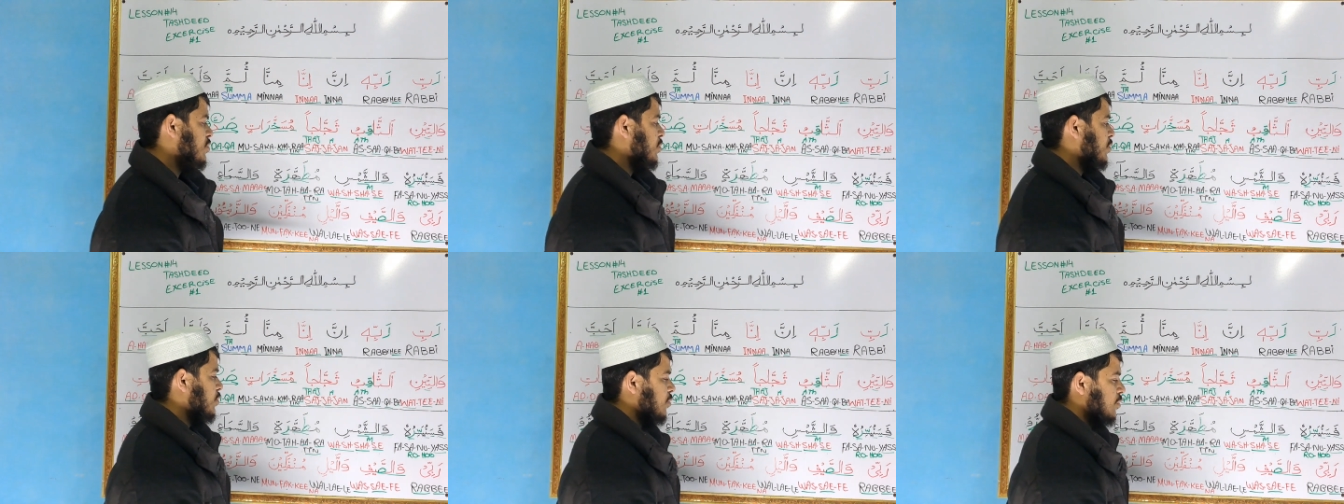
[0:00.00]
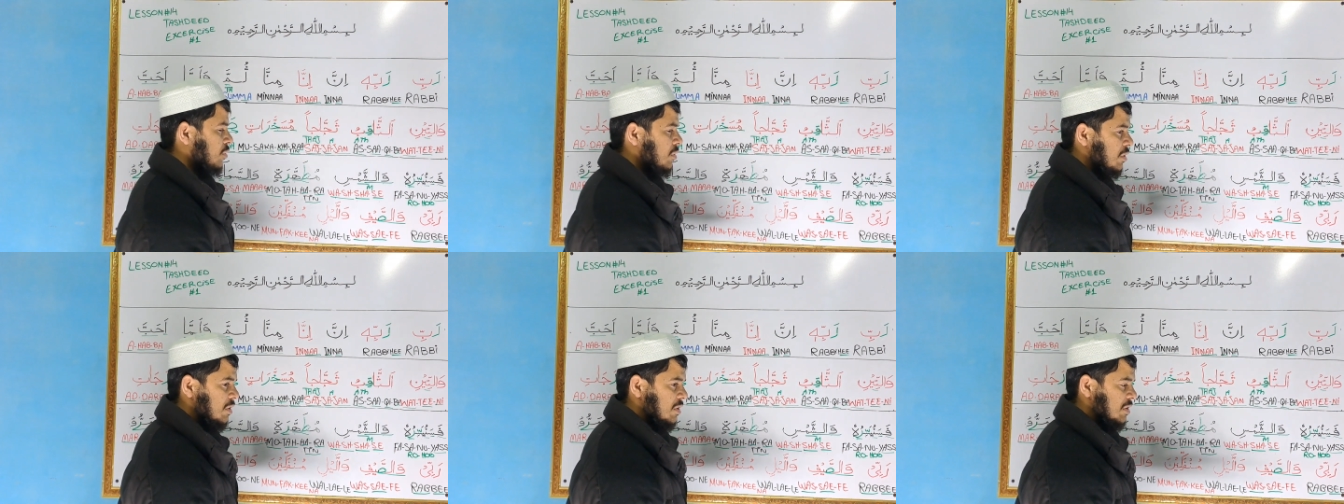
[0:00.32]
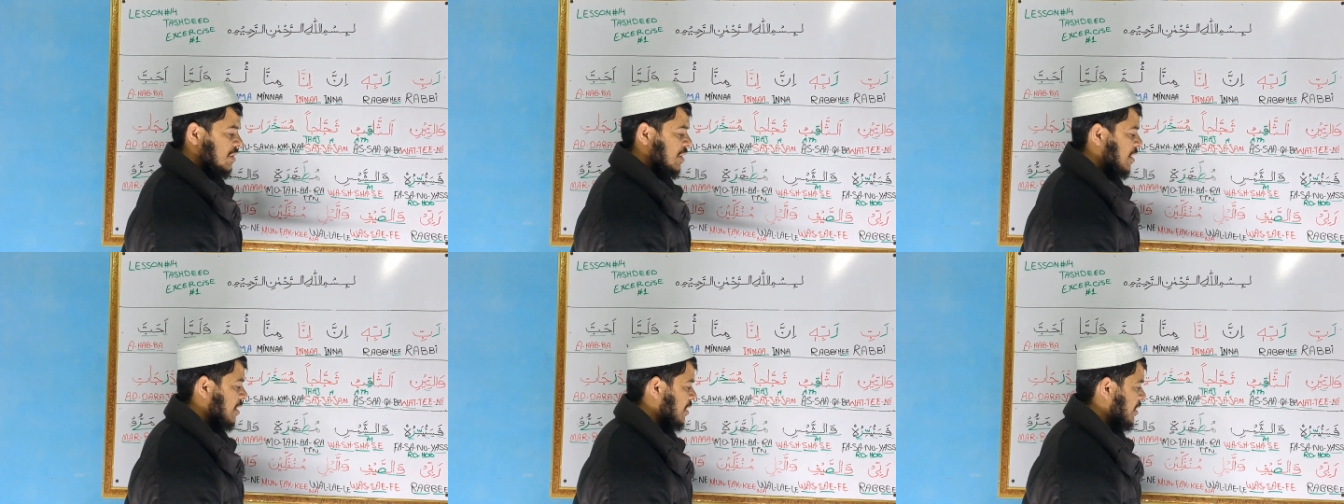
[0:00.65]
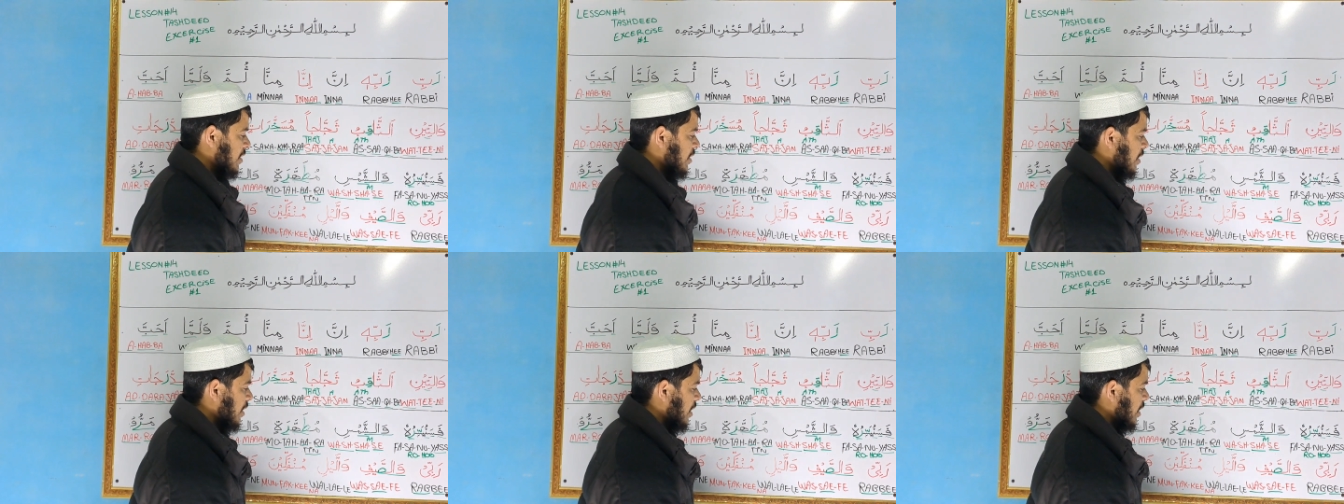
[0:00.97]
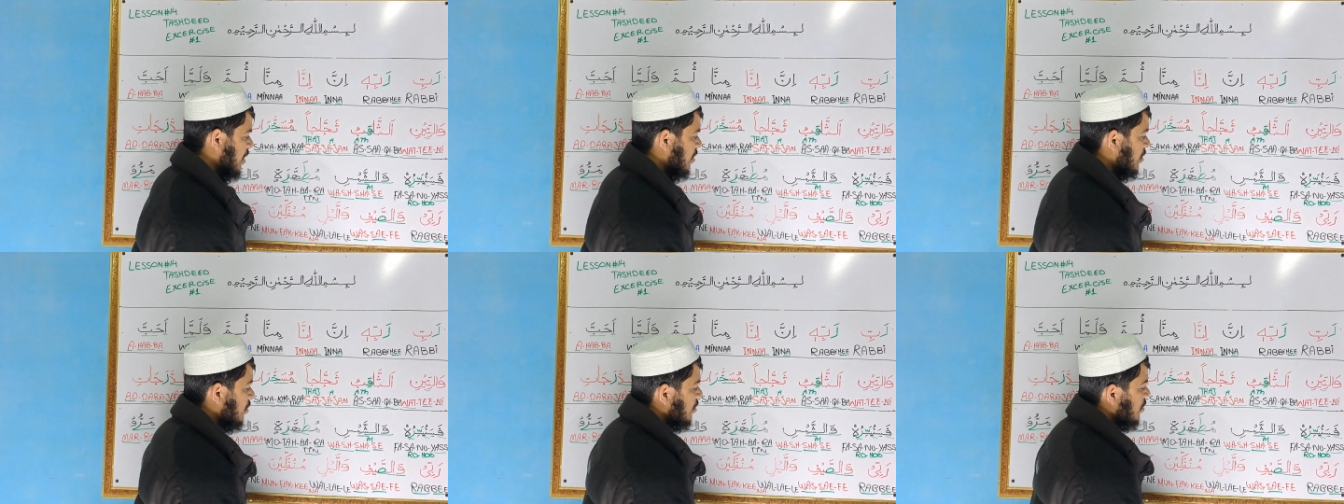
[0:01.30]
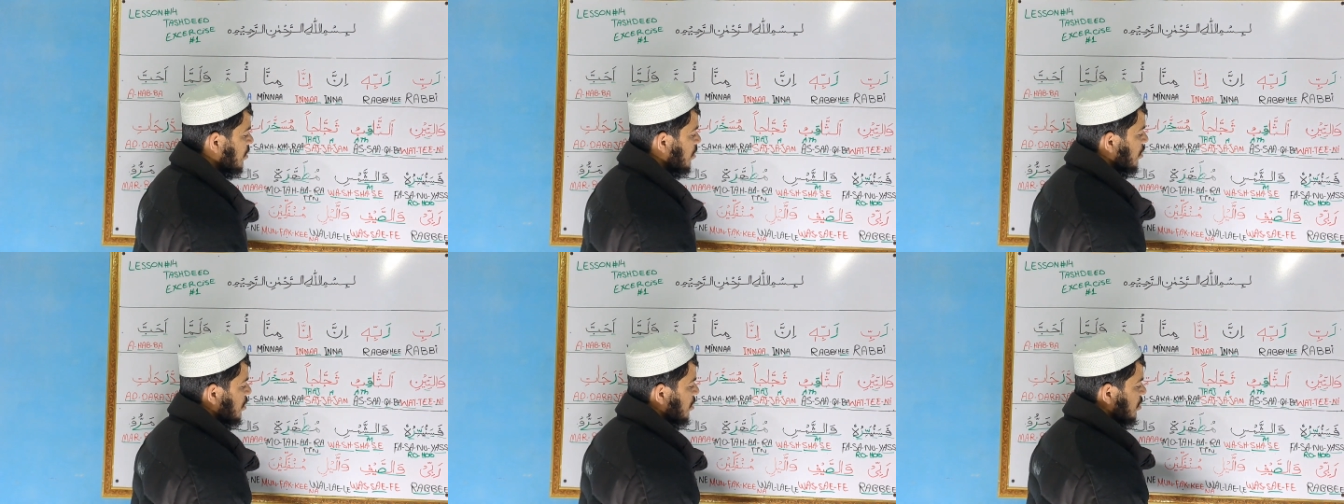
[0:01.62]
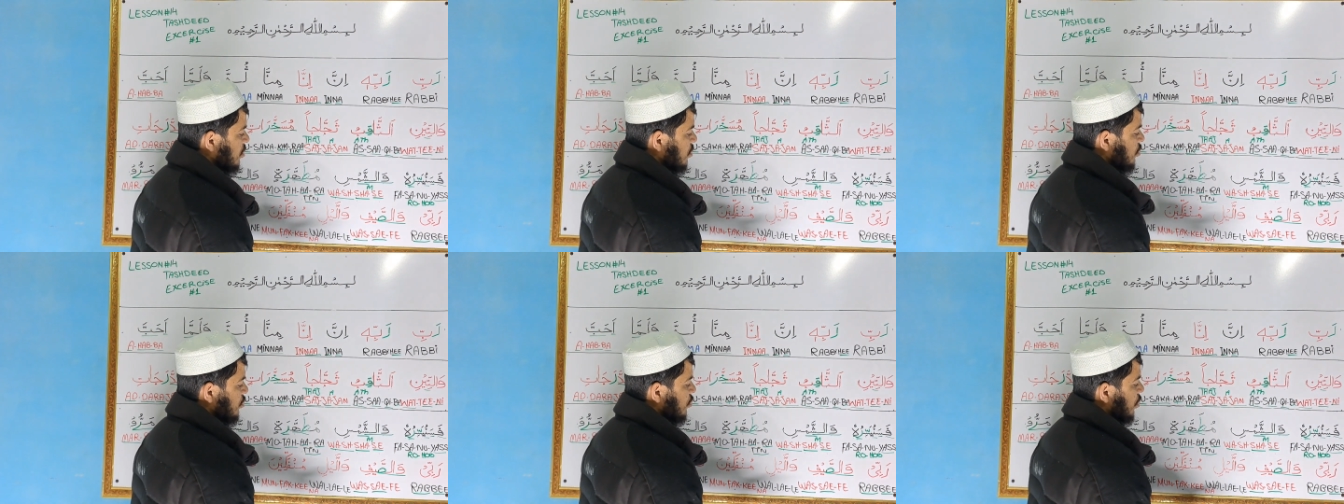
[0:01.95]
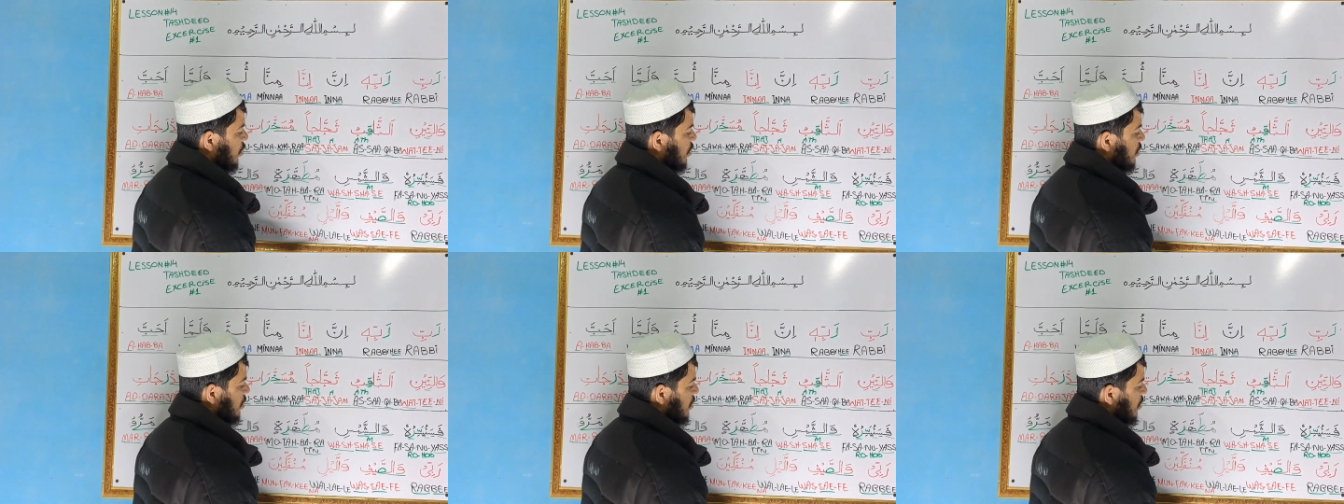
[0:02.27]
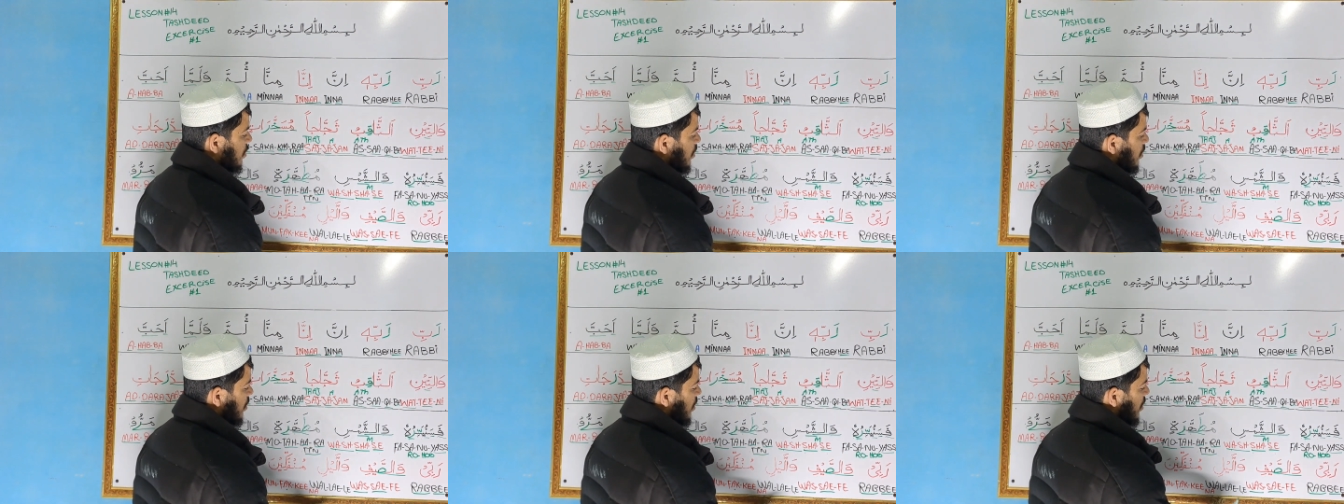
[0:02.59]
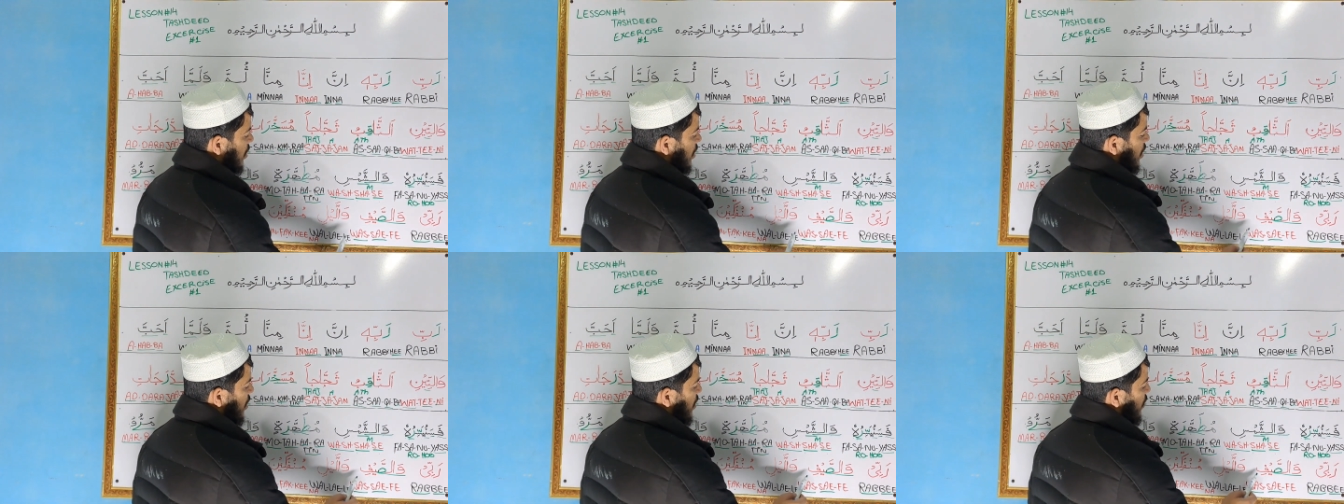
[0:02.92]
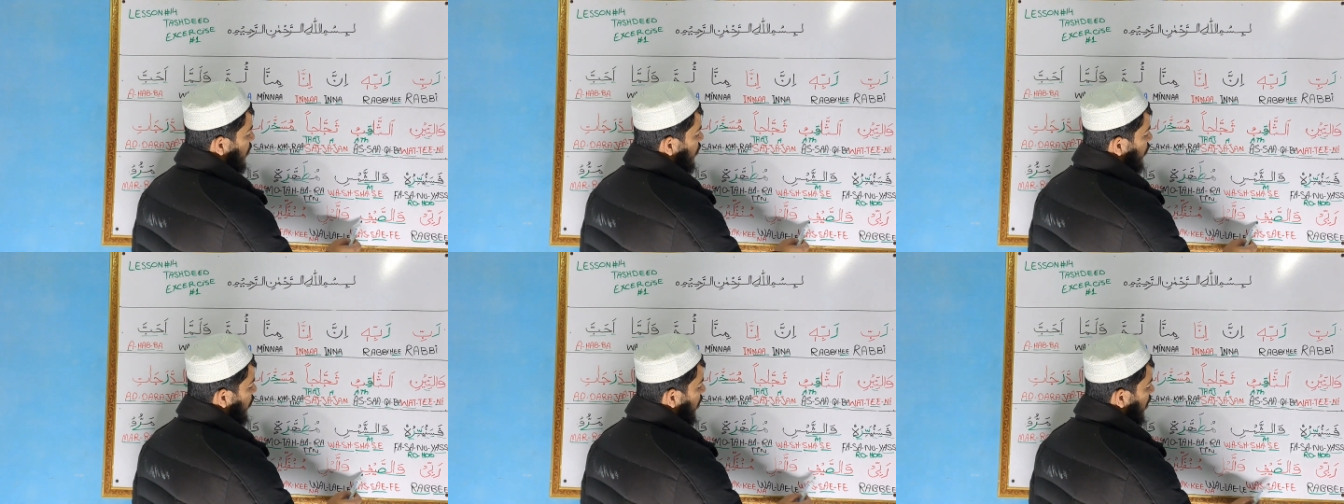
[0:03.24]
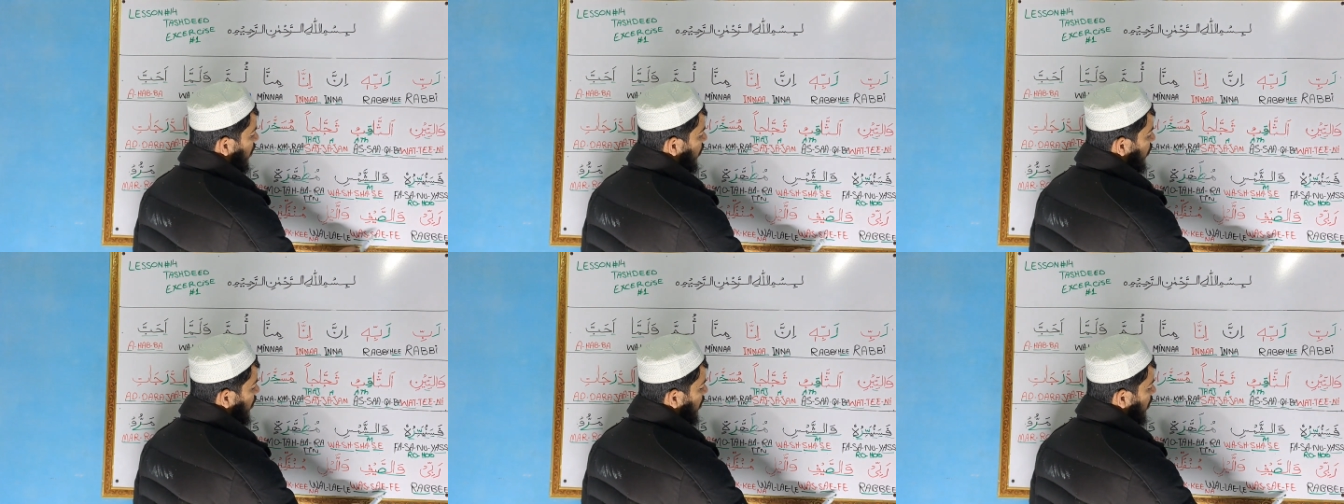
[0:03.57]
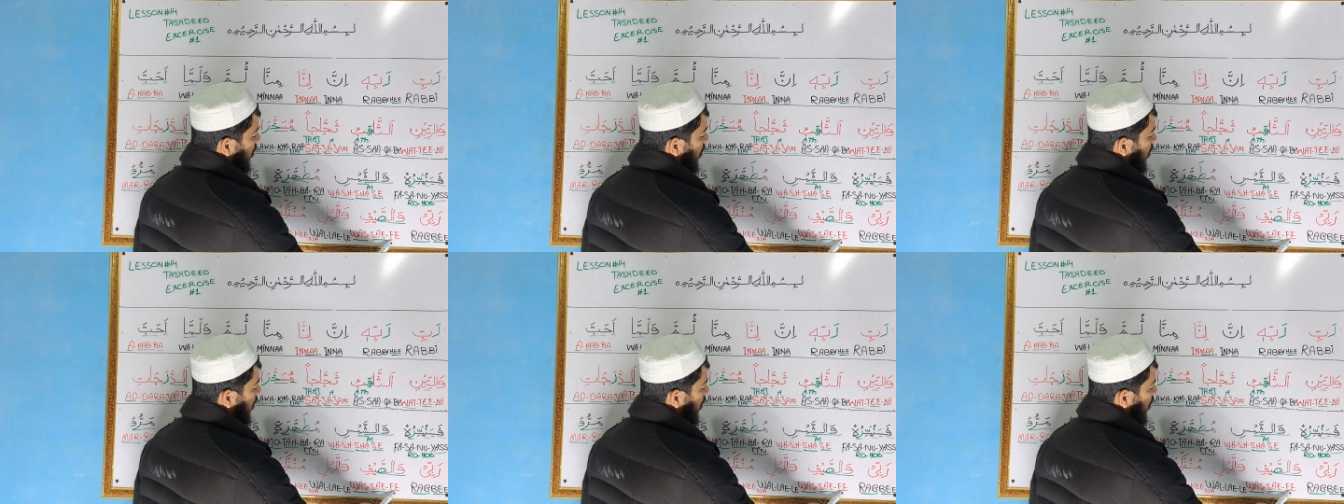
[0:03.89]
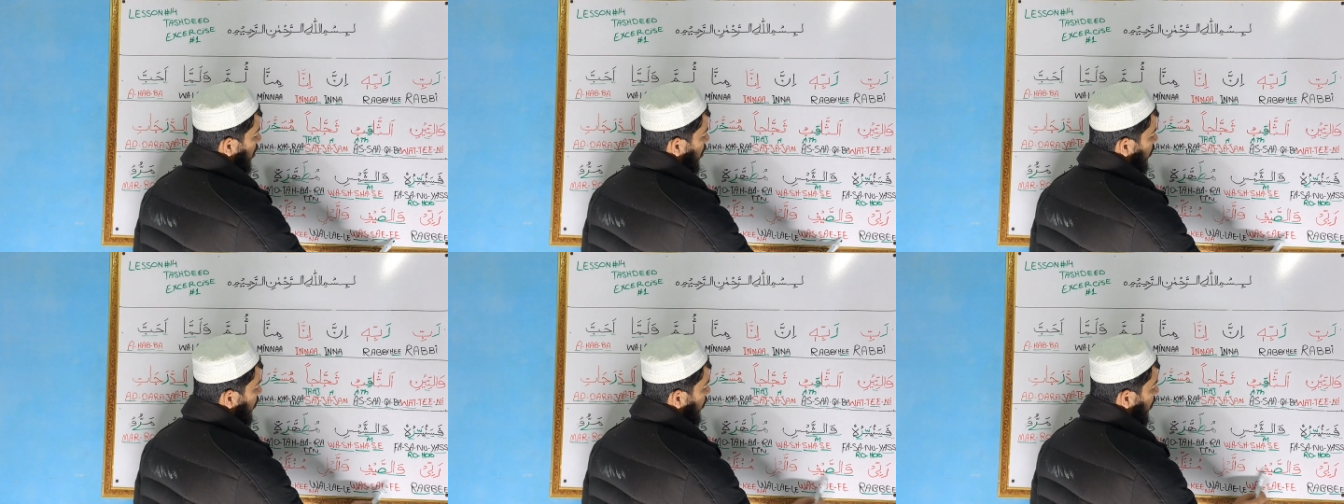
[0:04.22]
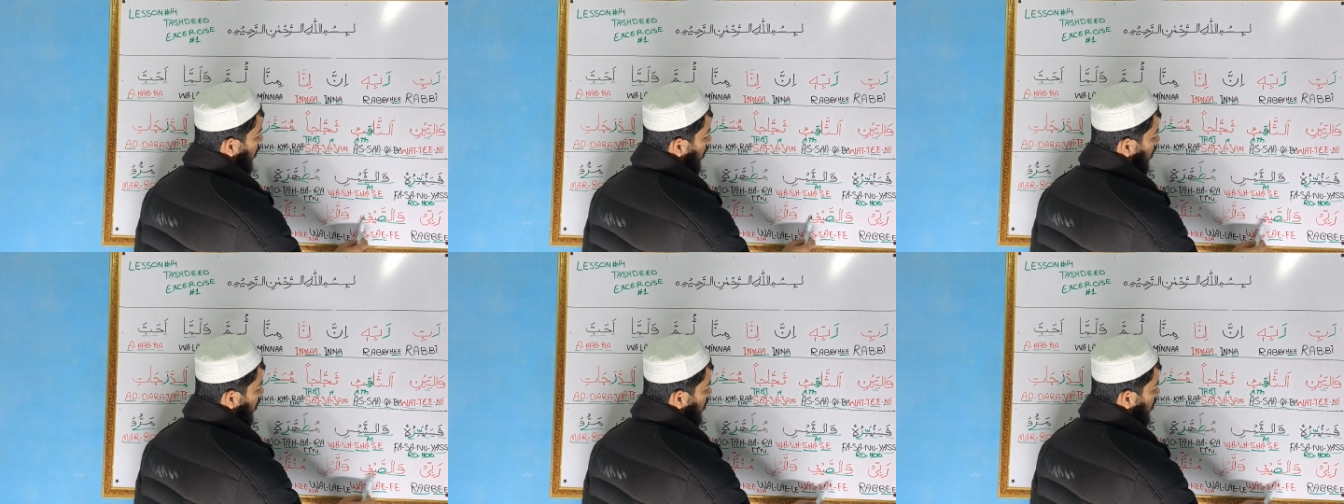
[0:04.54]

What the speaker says: sukoon, it's a lean letter. Soy. Fa, fatha, fa,